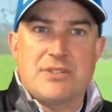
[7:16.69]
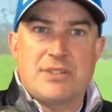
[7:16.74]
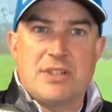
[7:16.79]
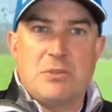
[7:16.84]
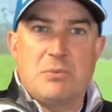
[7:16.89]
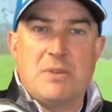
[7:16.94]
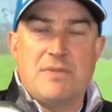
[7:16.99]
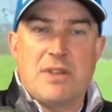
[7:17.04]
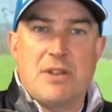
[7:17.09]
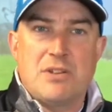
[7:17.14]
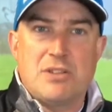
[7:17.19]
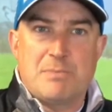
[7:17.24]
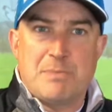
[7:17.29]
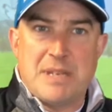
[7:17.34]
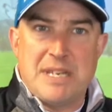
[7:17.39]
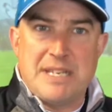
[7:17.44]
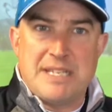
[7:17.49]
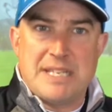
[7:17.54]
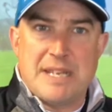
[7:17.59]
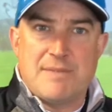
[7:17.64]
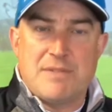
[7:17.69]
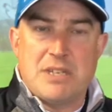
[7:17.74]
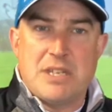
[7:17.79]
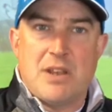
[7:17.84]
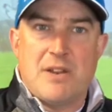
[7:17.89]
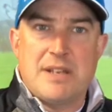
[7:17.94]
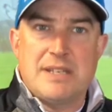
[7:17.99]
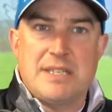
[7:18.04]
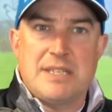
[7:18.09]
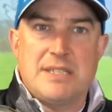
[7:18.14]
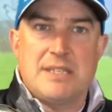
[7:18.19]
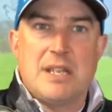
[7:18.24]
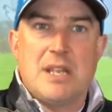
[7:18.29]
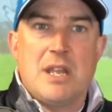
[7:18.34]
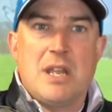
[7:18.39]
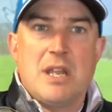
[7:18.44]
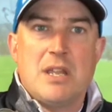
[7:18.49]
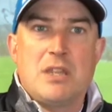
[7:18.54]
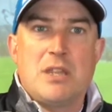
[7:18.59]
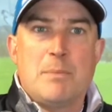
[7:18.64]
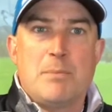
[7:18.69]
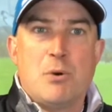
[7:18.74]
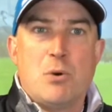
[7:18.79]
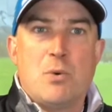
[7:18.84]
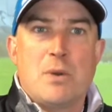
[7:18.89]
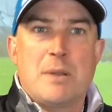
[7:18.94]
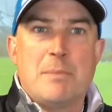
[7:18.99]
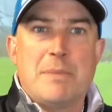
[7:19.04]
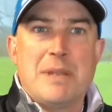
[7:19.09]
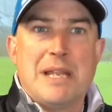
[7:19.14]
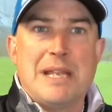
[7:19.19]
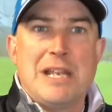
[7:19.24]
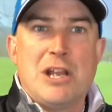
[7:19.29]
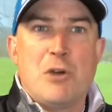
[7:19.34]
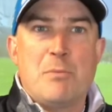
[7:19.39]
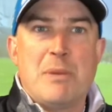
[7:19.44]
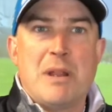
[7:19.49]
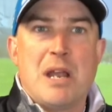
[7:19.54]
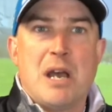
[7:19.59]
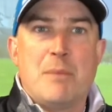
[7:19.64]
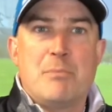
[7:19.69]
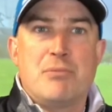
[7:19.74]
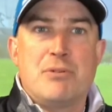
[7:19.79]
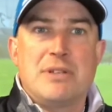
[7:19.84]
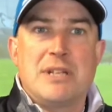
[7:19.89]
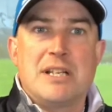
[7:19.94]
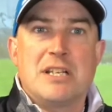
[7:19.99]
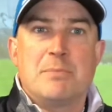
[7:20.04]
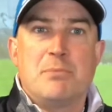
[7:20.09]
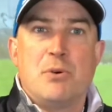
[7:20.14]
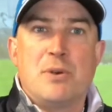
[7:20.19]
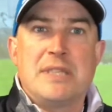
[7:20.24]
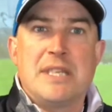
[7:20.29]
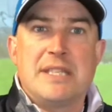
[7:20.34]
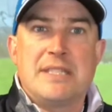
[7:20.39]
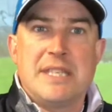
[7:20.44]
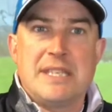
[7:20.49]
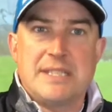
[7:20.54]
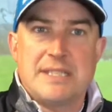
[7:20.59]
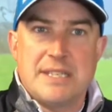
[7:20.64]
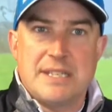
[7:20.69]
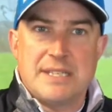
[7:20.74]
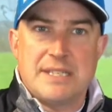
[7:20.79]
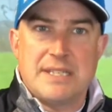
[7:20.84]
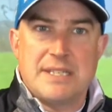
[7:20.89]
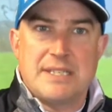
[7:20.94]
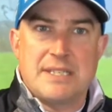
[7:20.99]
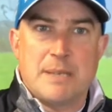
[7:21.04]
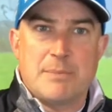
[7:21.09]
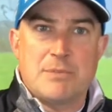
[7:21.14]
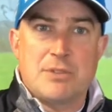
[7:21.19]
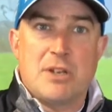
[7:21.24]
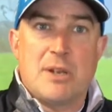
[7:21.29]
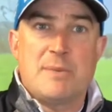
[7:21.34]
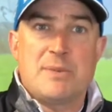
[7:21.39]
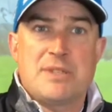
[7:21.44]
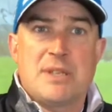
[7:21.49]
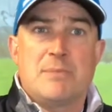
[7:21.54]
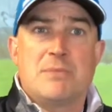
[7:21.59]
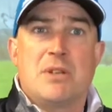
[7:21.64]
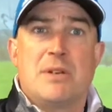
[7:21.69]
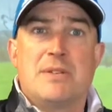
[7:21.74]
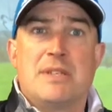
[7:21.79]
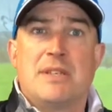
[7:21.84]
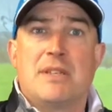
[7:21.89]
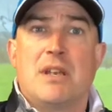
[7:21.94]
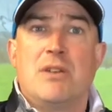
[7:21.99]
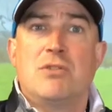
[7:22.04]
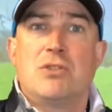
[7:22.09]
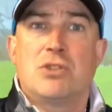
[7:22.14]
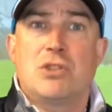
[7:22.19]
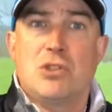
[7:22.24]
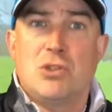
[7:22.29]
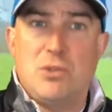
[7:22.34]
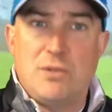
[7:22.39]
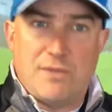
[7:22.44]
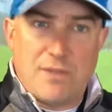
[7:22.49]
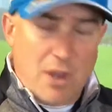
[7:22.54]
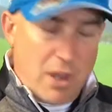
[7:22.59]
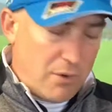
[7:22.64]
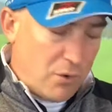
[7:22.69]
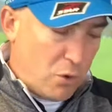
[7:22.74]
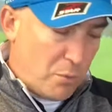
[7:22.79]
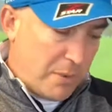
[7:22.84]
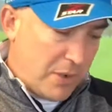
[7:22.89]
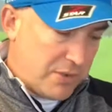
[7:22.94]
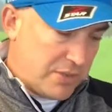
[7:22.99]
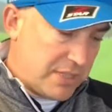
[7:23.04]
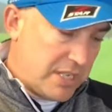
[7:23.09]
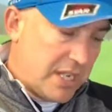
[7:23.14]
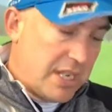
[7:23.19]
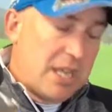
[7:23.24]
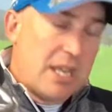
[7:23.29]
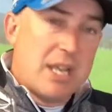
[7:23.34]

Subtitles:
So with those P790s, the ball can be a little bit unpredictable in the distances sometimes. Sometimes it can go too far almost.